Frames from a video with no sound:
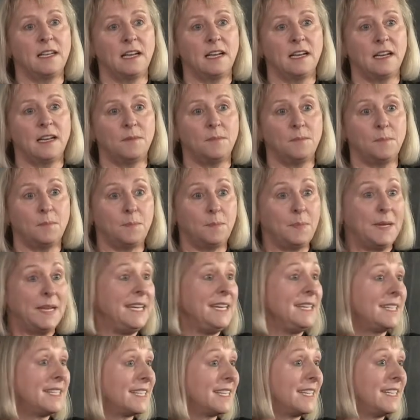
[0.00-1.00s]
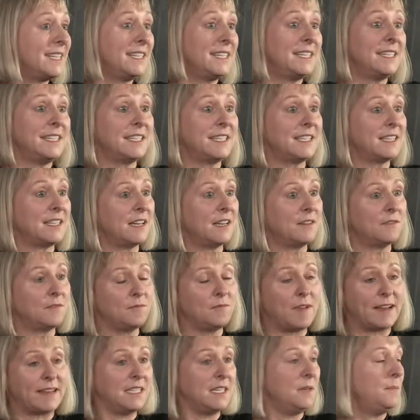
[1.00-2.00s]
pizzas,
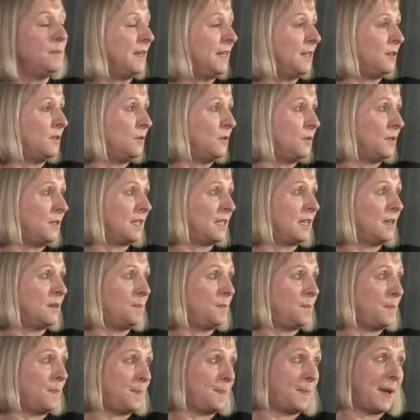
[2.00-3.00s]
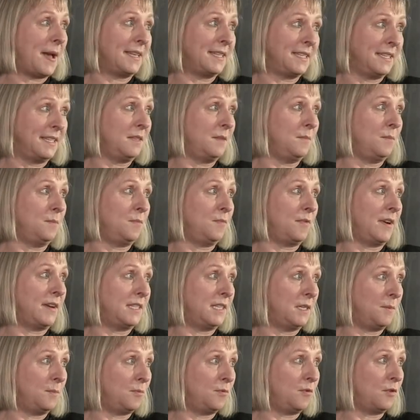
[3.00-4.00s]
ready meals and battered and
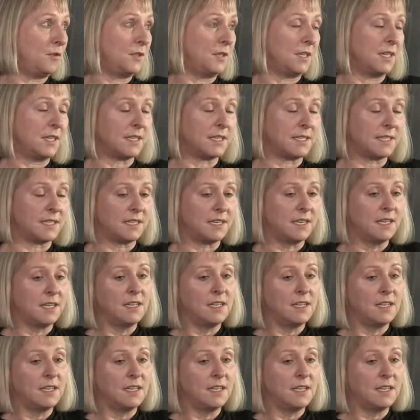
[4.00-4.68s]
breaded products.